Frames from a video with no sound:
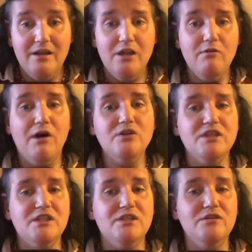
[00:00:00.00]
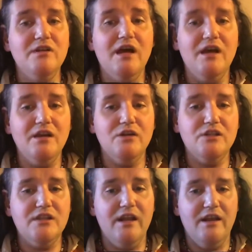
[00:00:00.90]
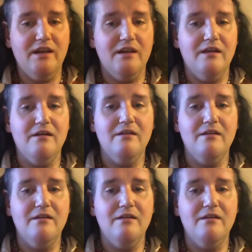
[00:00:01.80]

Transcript: You all just do not understand